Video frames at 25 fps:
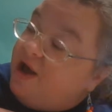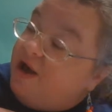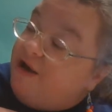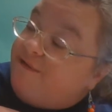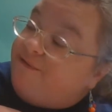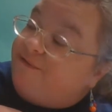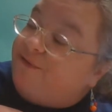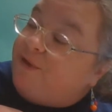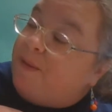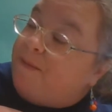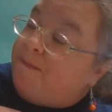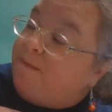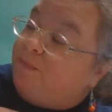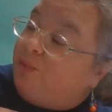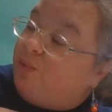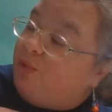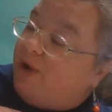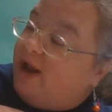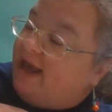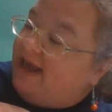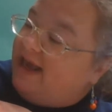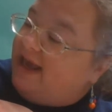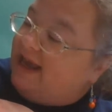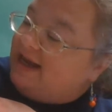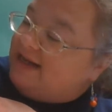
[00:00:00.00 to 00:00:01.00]
from
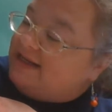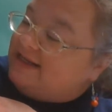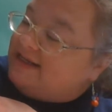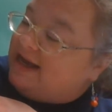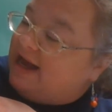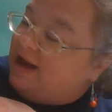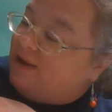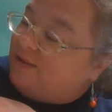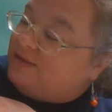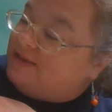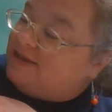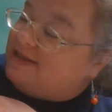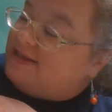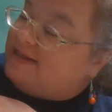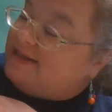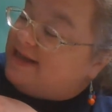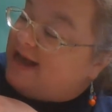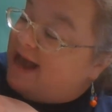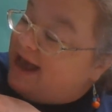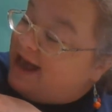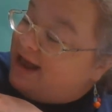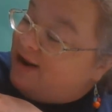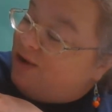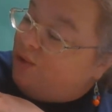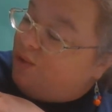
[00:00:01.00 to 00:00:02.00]
breaking down
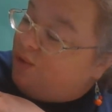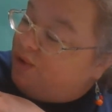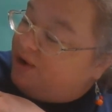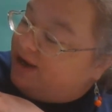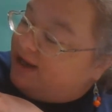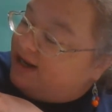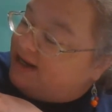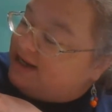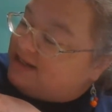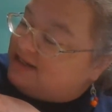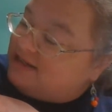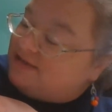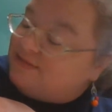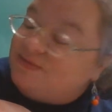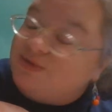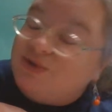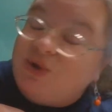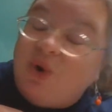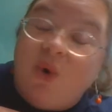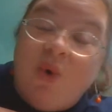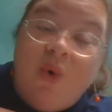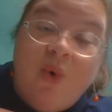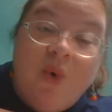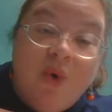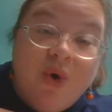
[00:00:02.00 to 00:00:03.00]
dead organisms
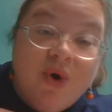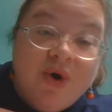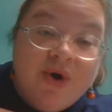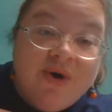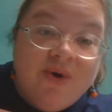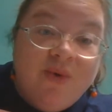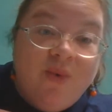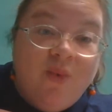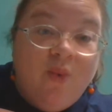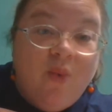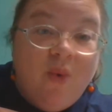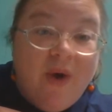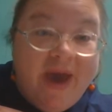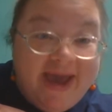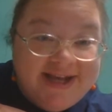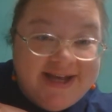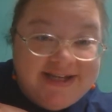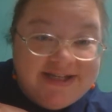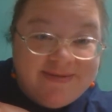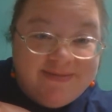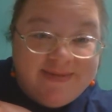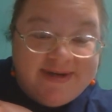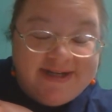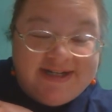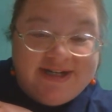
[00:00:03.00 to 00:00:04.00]
or
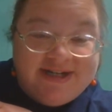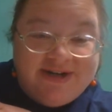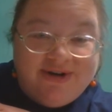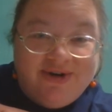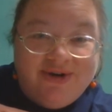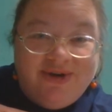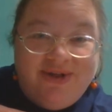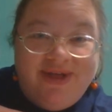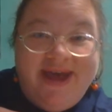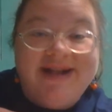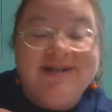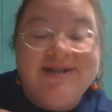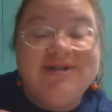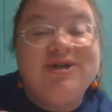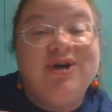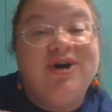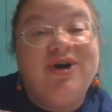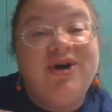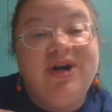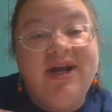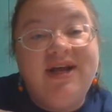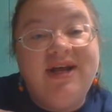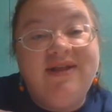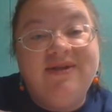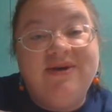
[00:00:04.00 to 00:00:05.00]
waste material and
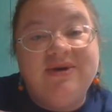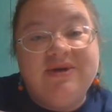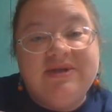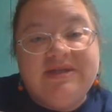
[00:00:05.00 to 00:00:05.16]
turning those